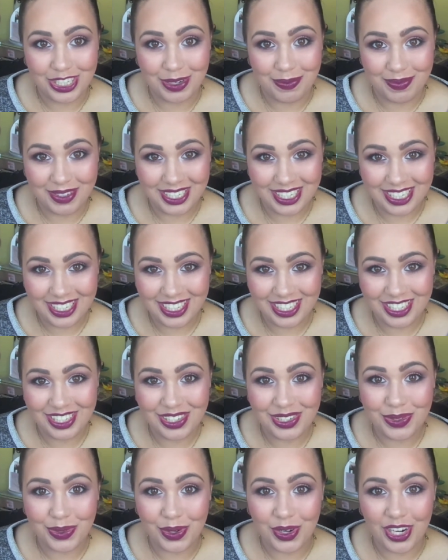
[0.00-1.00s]
jump into the
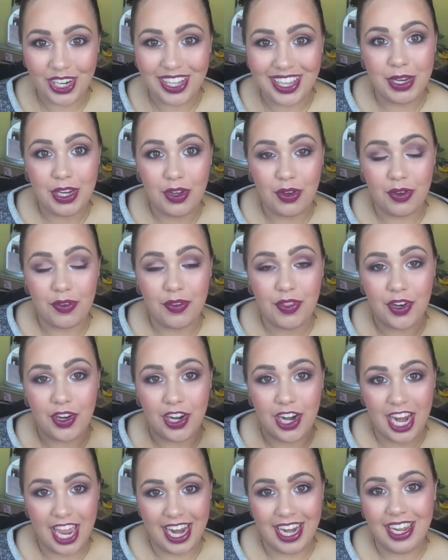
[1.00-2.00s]
tutorial. You know if there
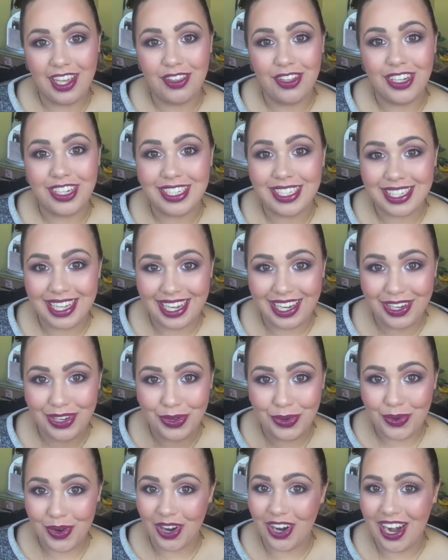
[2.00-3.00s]
are any looks that
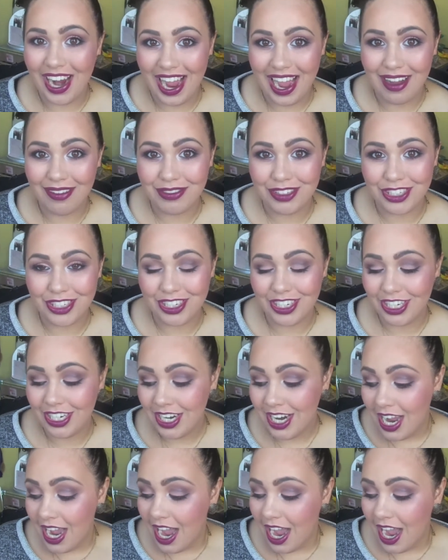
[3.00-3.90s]
you are after.